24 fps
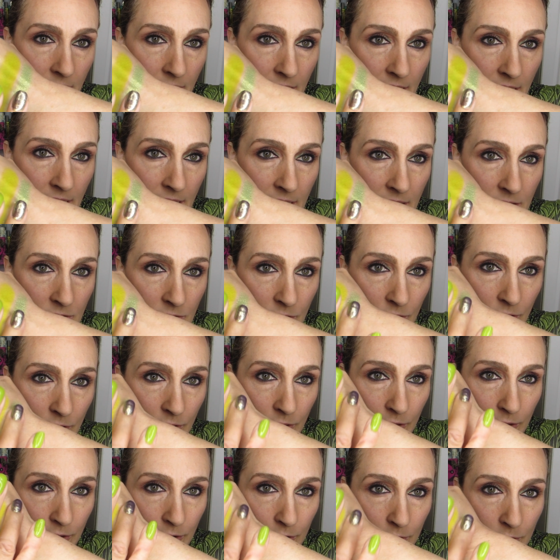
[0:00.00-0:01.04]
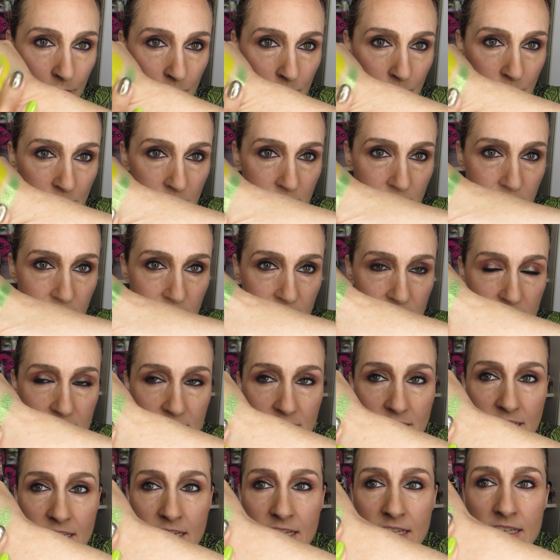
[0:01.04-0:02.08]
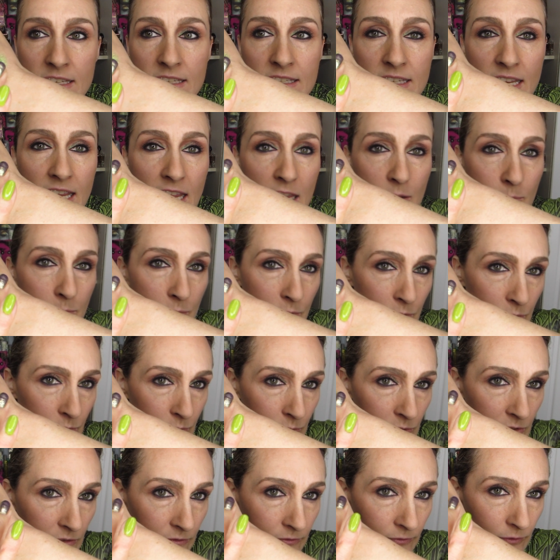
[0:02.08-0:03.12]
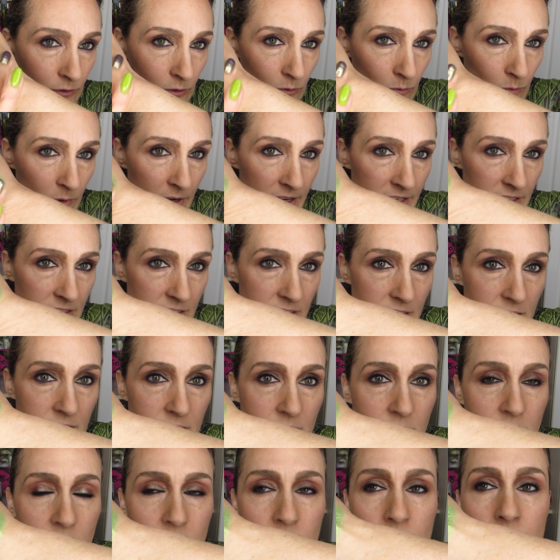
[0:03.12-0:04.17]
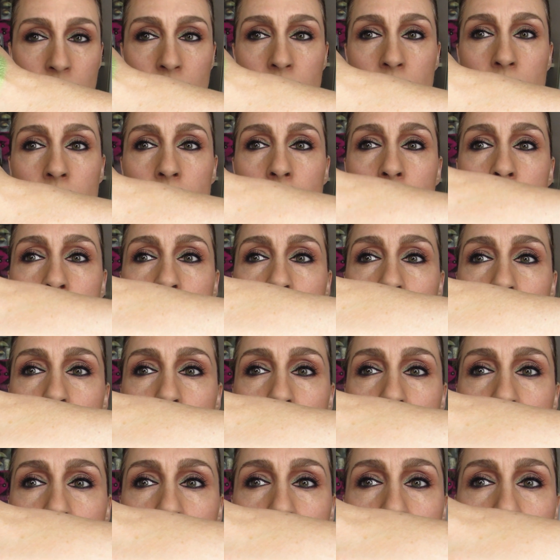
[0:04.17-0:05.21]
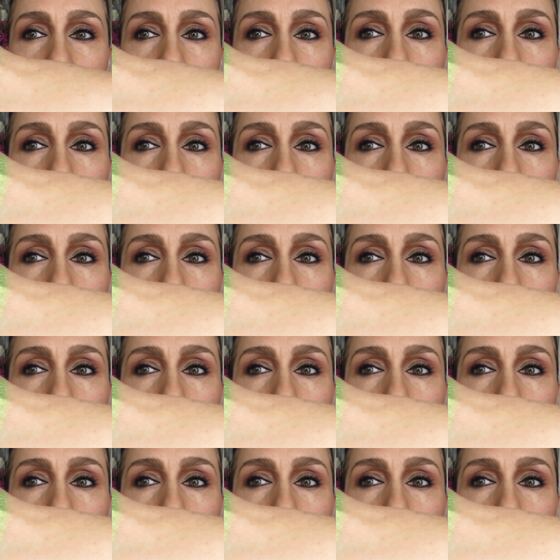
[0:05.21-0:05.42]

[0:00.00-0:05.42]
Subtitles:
and third. This is a beautiful one. Definitely